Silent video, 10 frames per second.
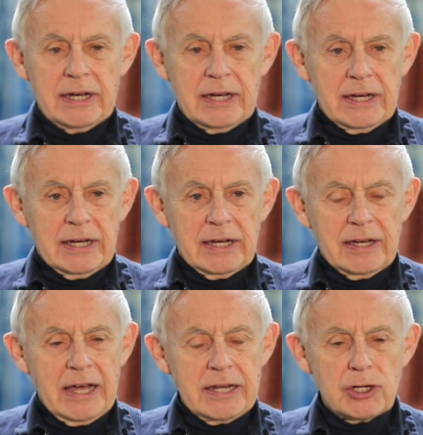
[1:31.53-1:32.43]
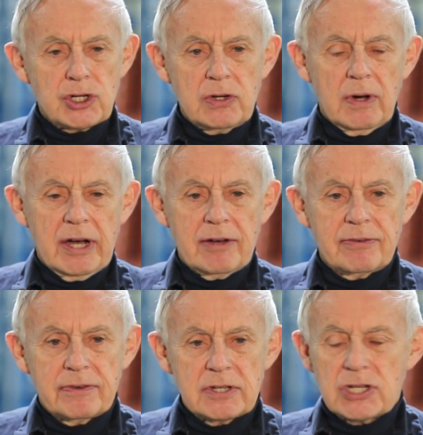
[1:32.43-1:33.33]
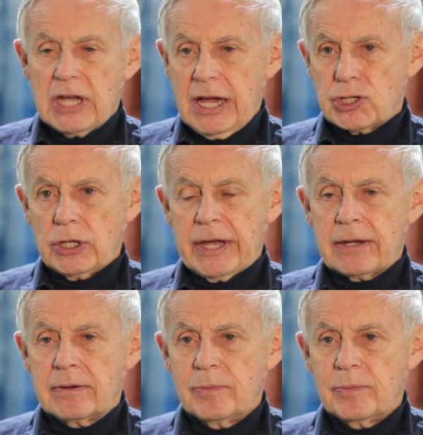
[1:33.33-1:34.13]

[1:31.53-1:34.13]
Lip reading: an issue of scheduling,